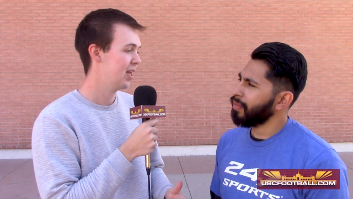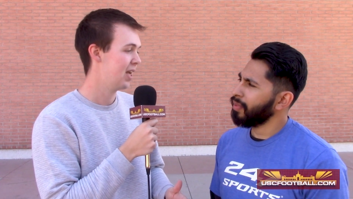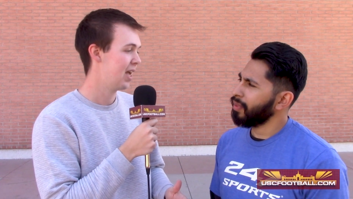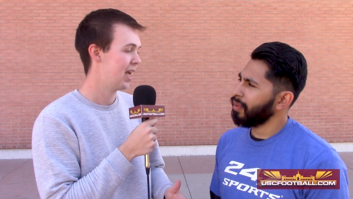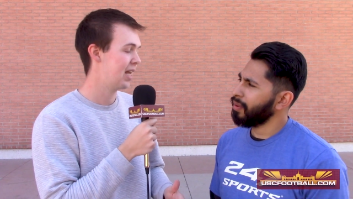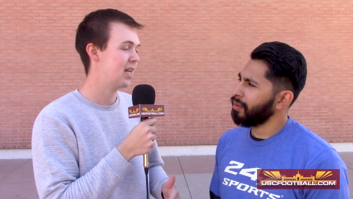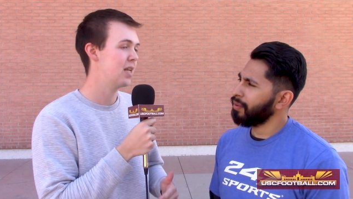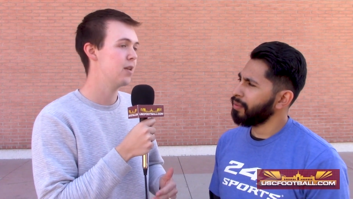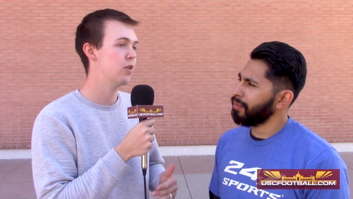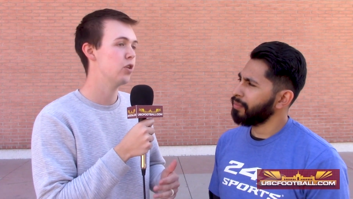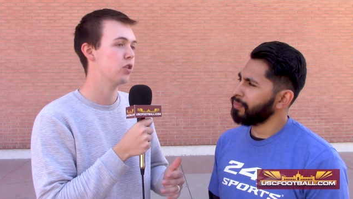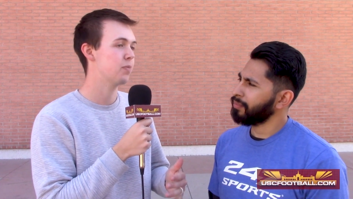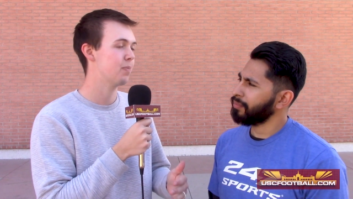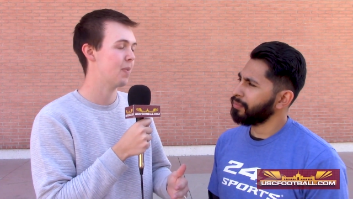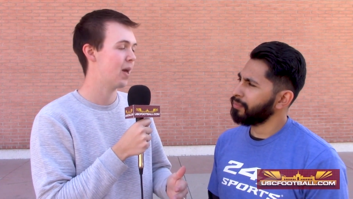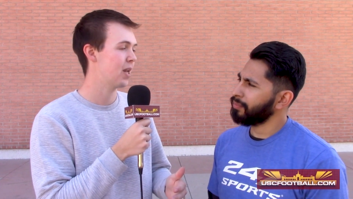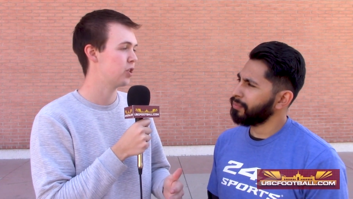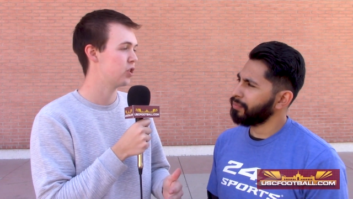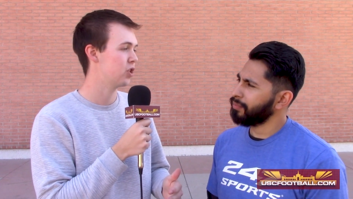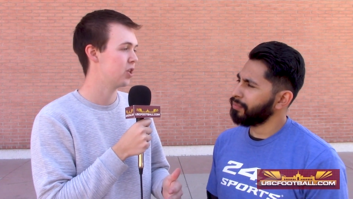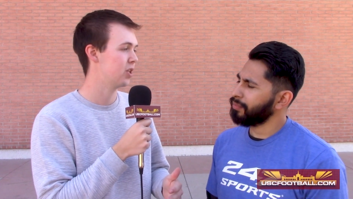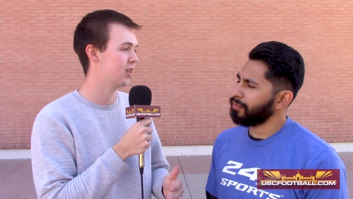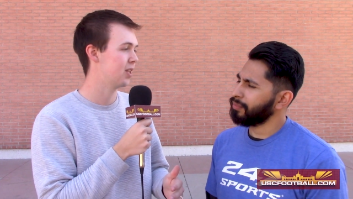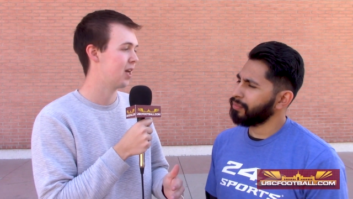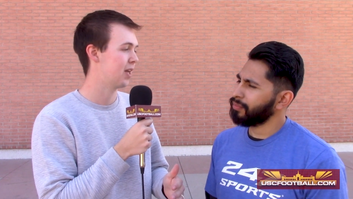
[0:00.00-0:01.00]
Speaker 1: And he just
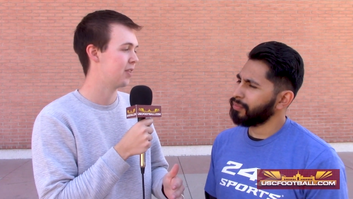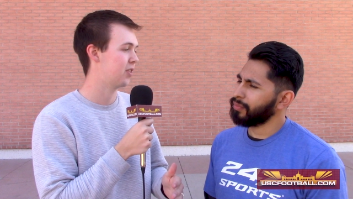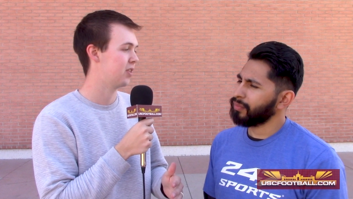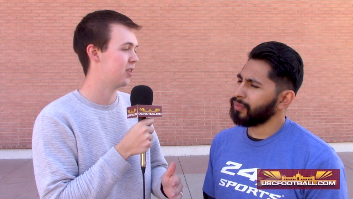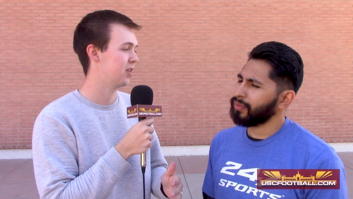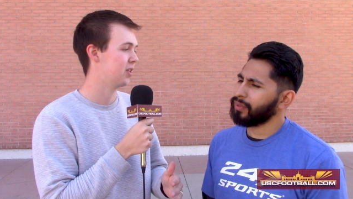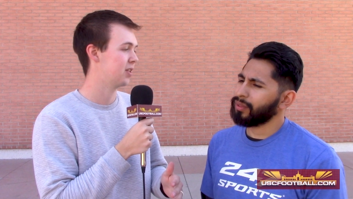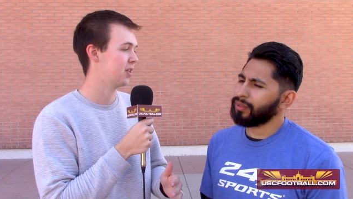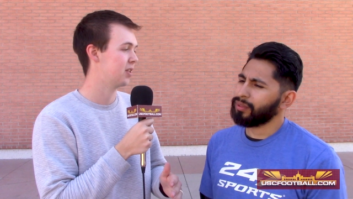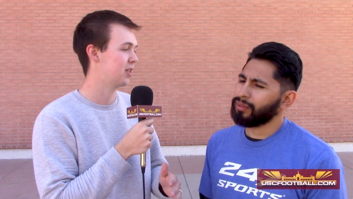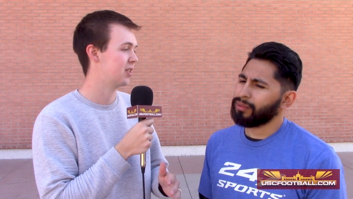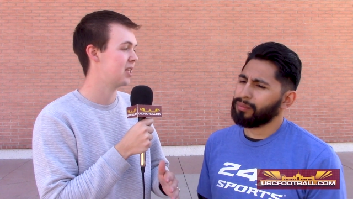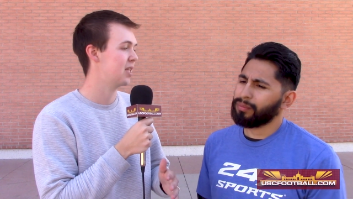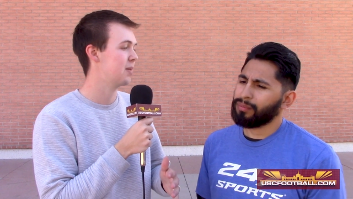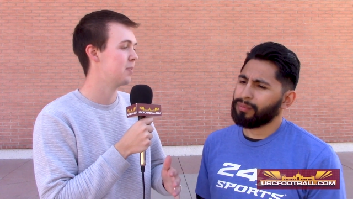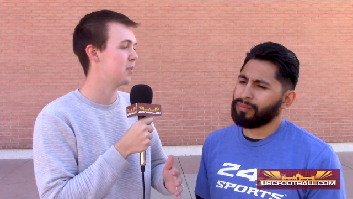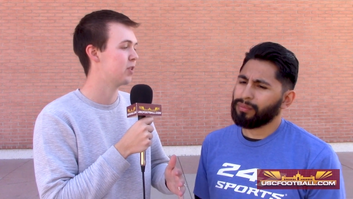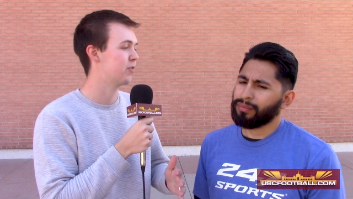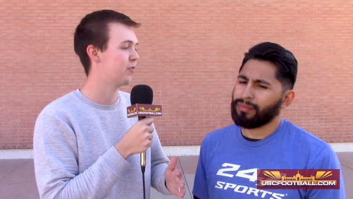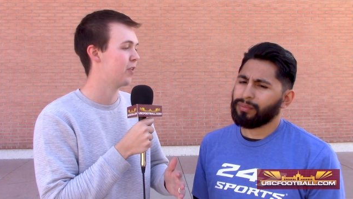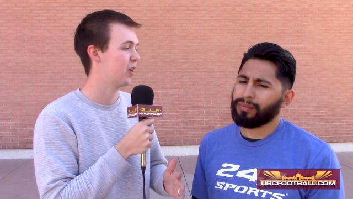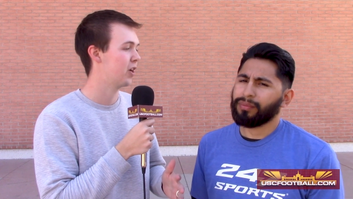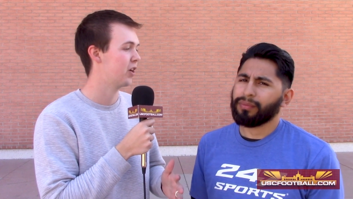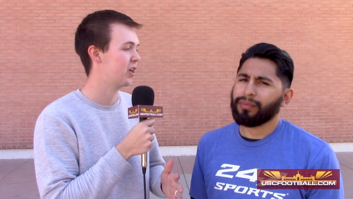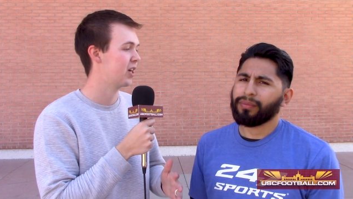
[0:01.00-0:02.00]
mentioned that the team
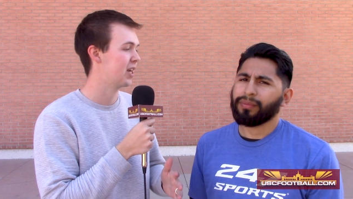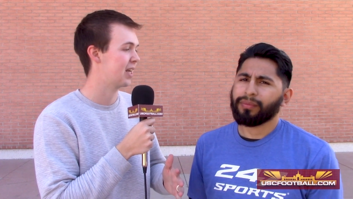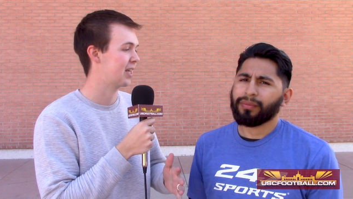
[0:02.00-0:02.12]
is very